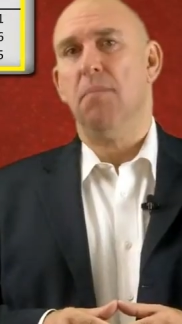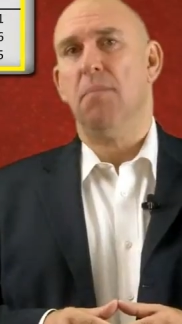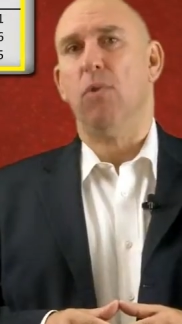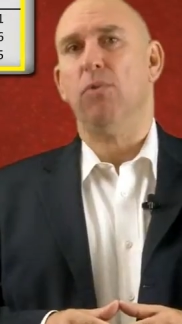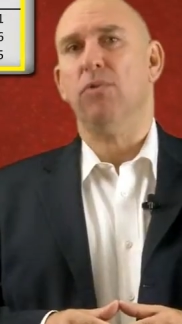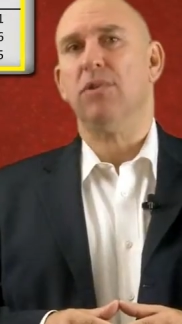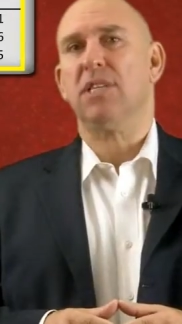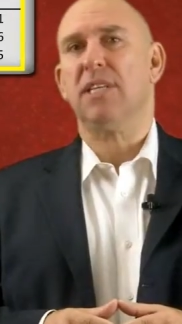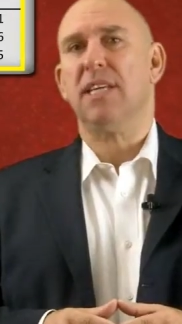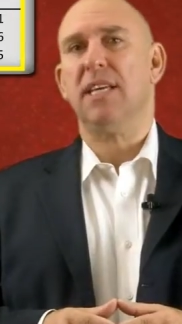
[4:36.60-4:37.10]

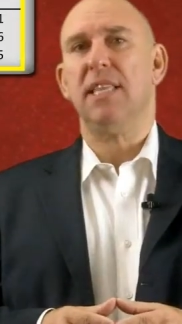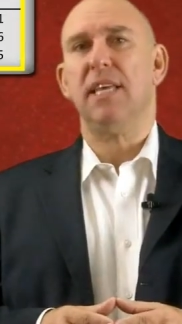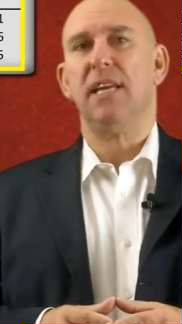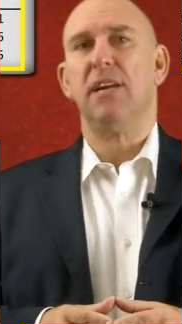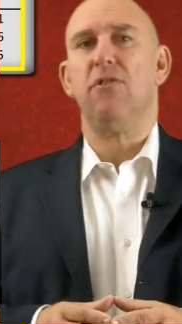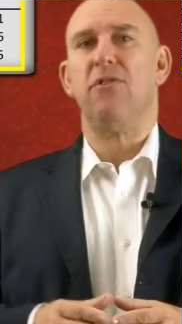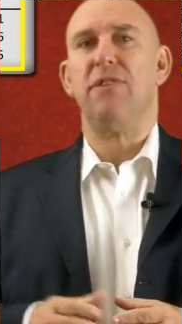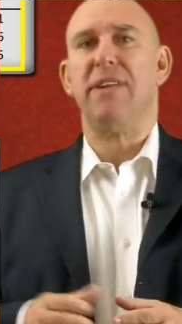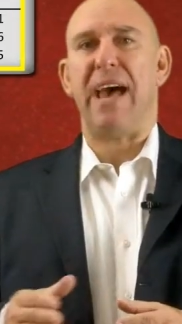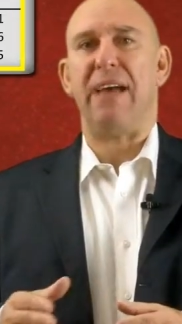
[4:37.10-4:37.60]
But we'll see that
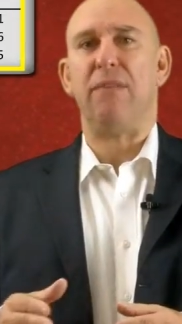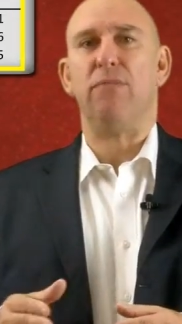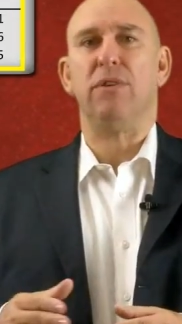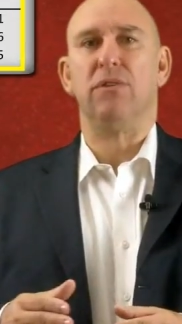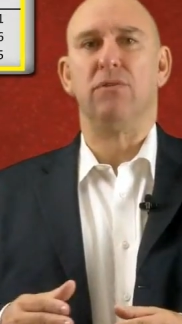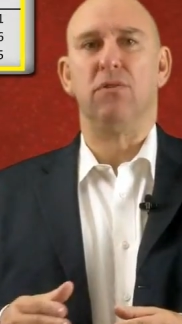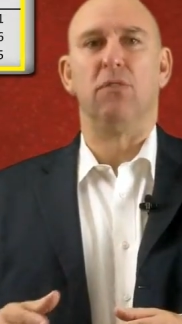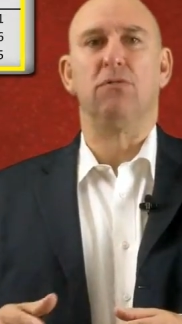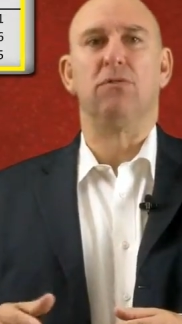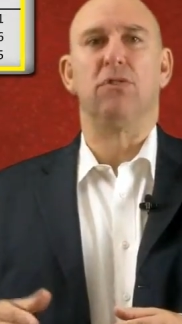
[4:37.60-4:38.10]
our net
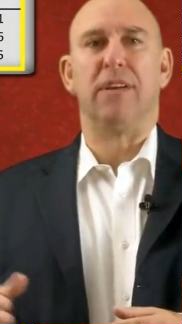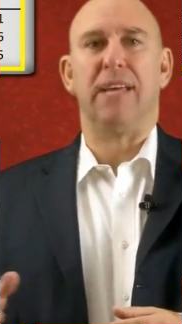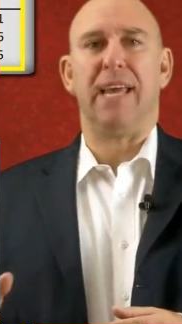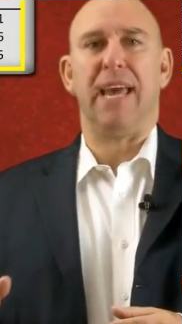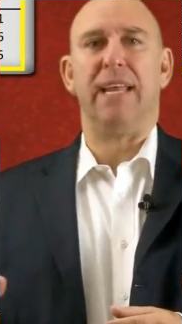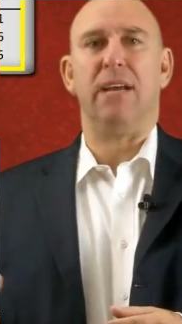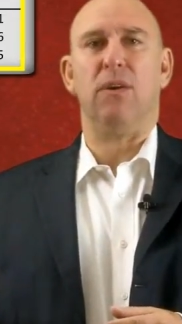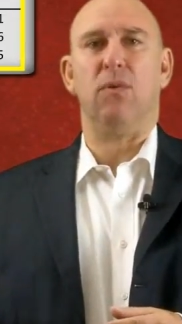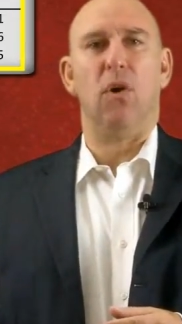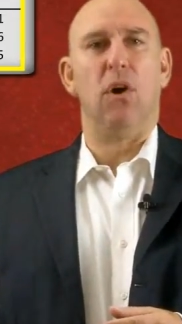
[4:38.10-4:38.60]
results are
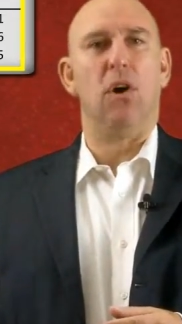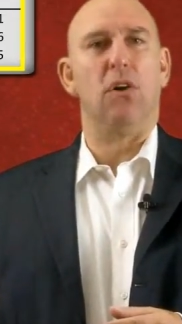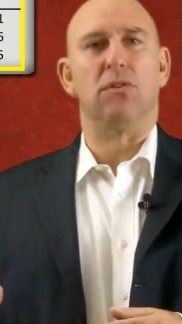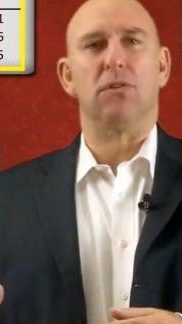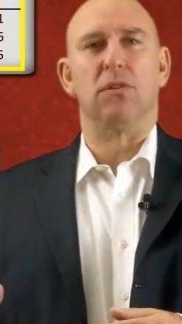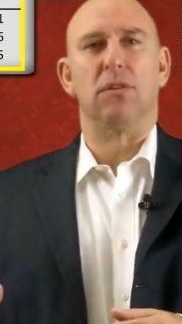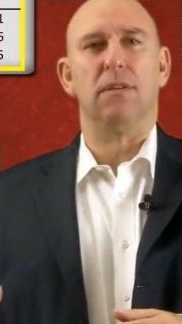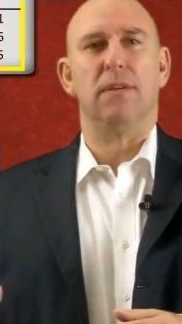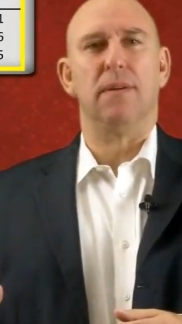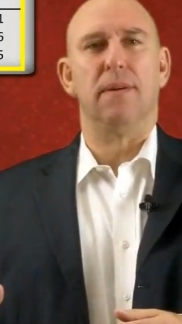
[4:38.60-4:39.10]
getting
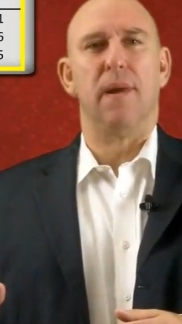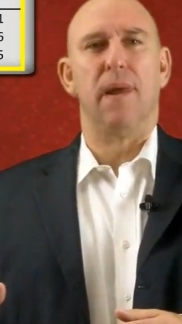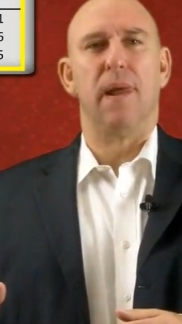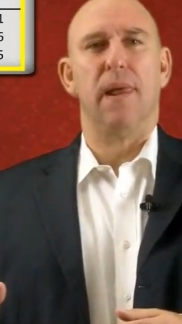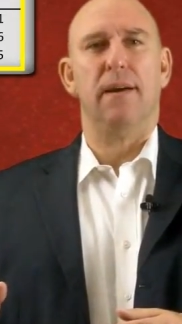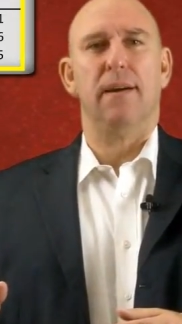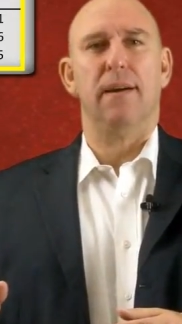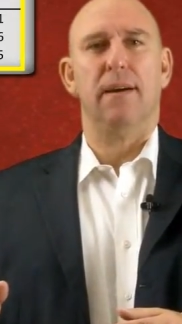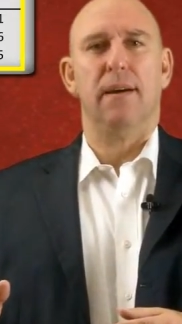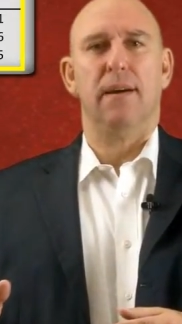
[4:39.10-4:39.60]
worse.
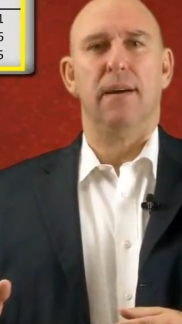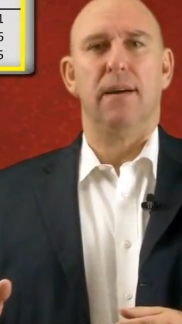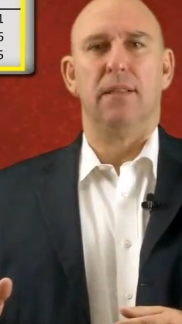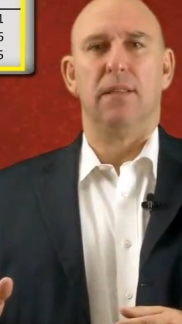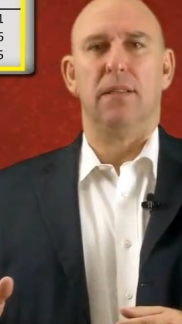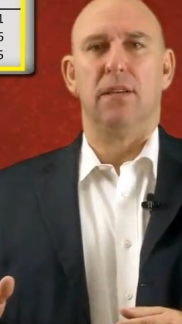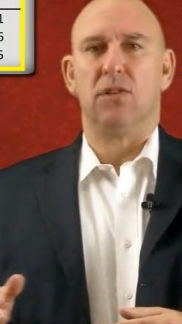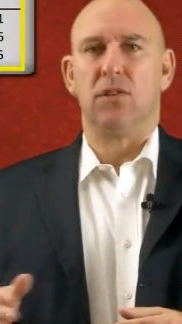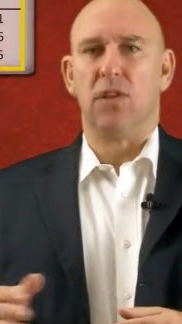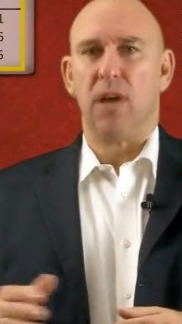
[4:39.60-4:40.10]

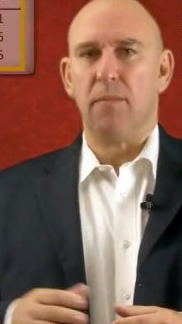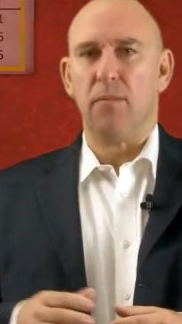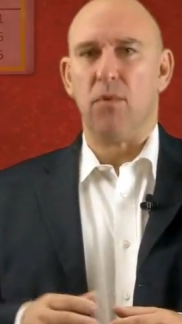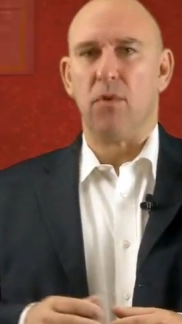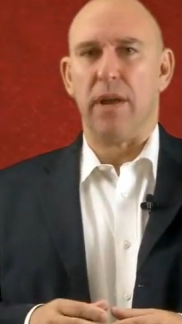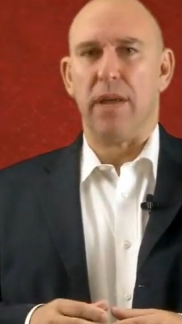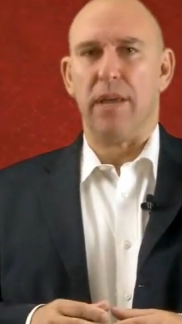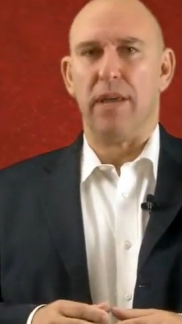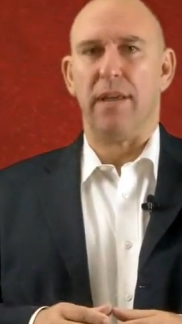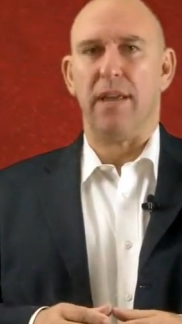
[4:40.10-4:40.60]
The
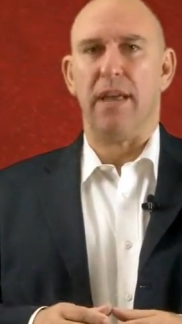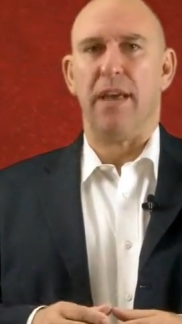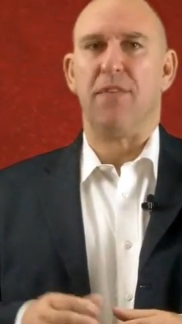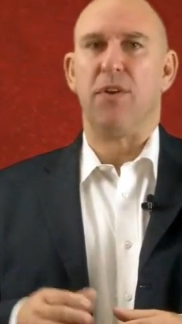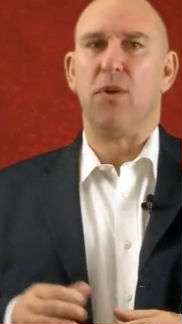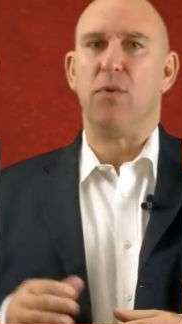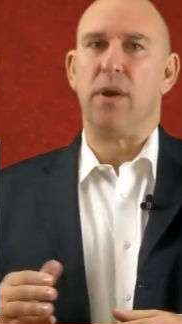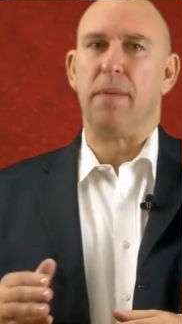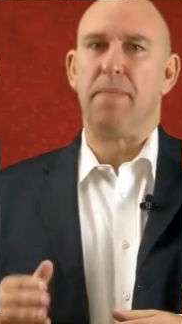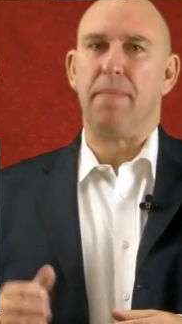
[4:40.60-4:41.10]
summary,
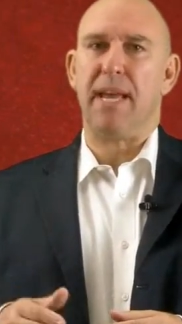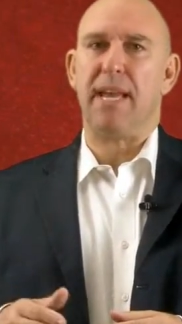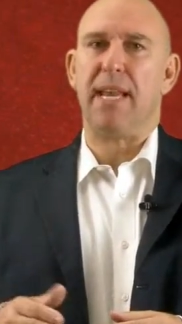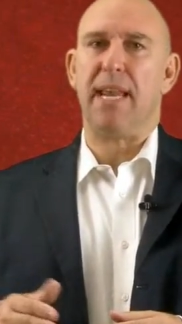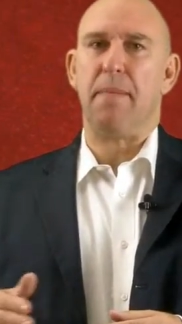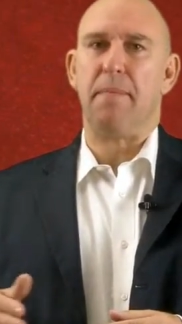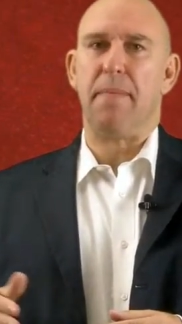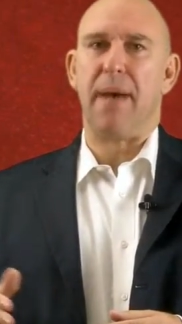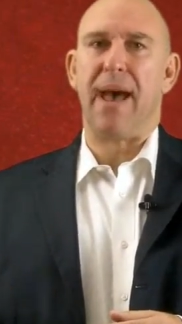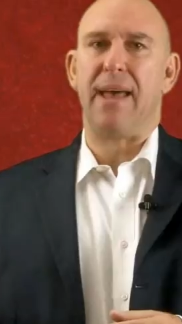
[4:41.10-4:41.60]
if you
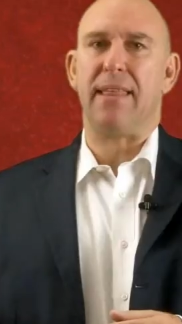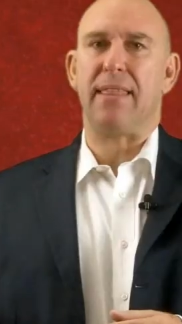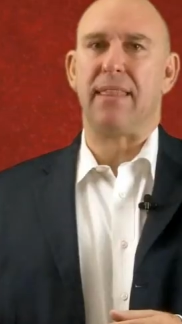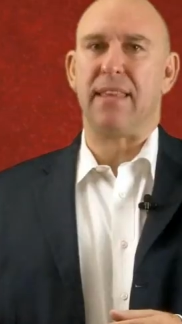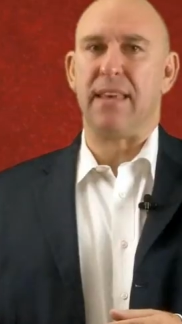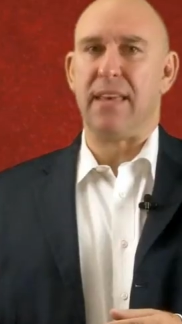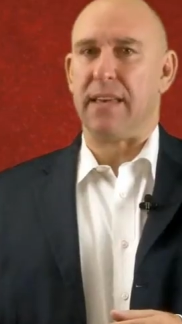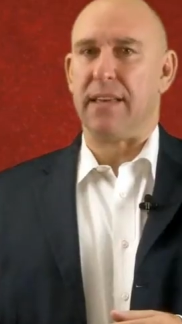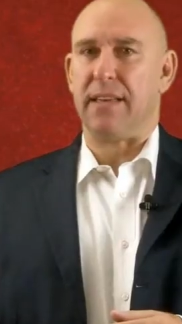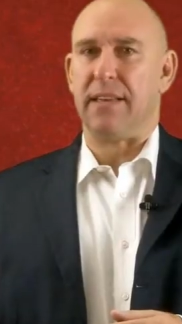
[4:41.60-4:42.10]
repeat a bad
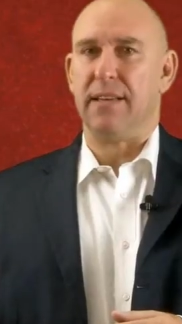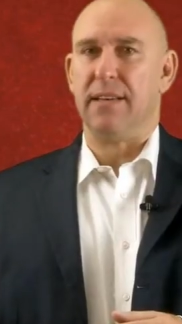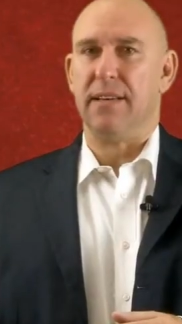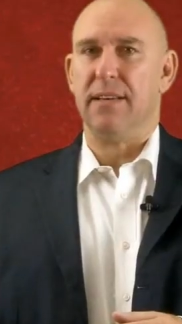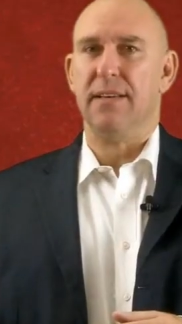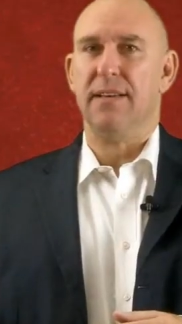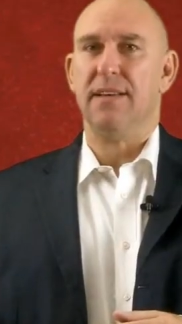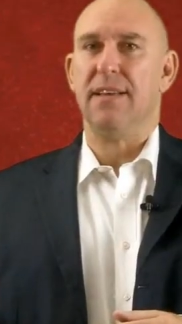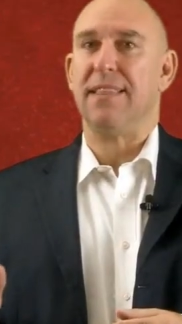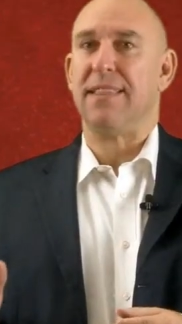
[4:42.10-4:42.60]
thing,
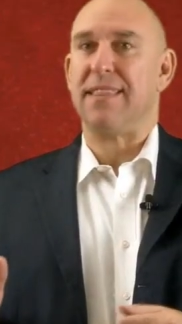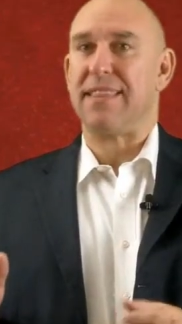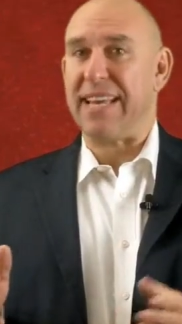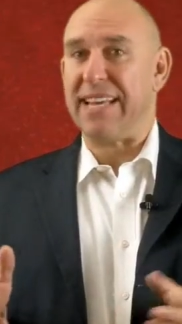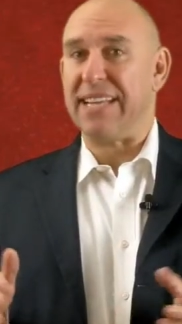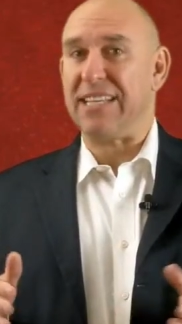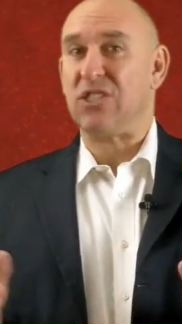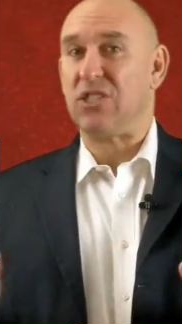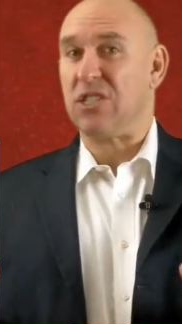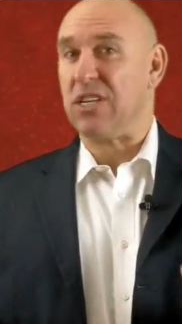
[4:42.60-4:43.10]

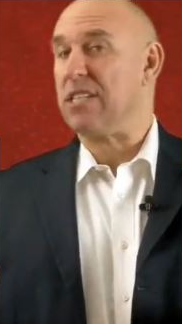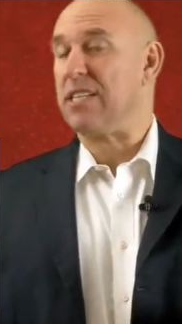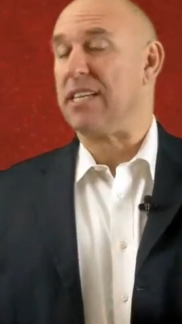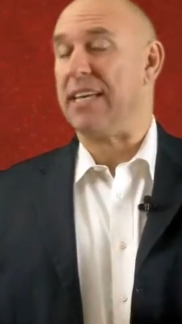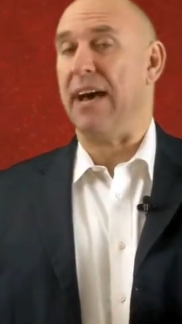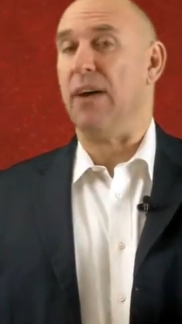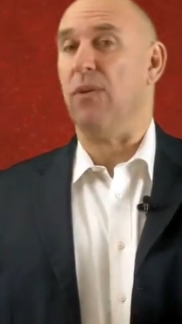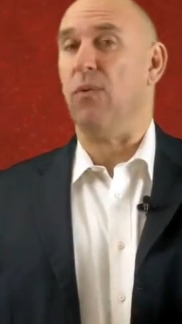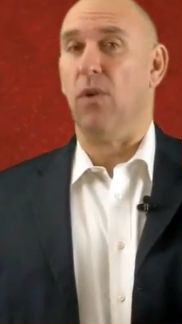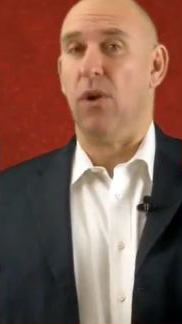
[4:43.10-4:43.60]
things just
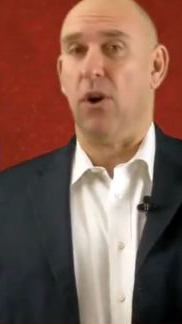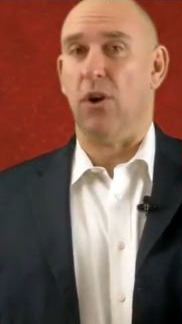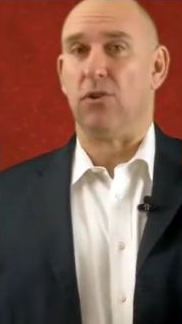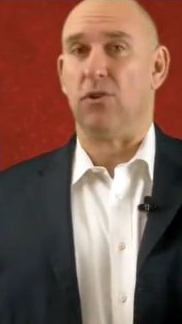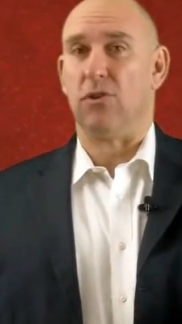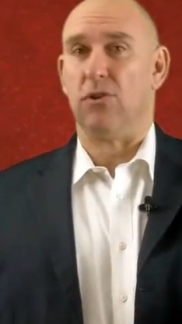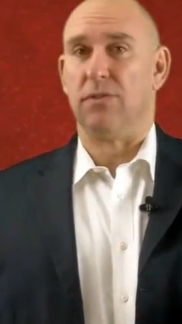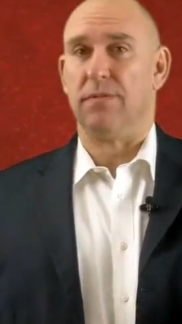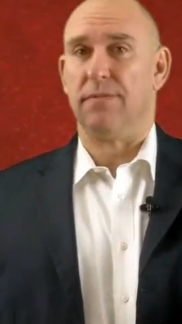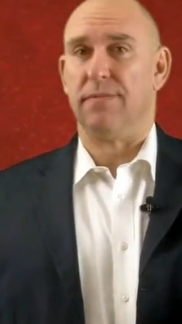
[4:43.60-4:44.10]
get
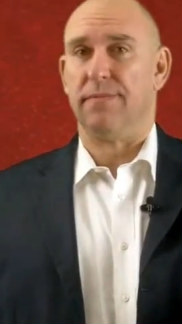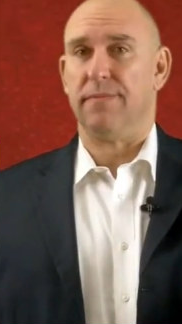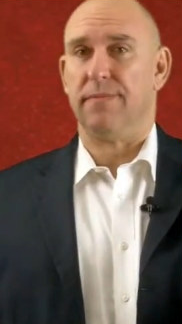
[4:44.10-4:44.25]
worse.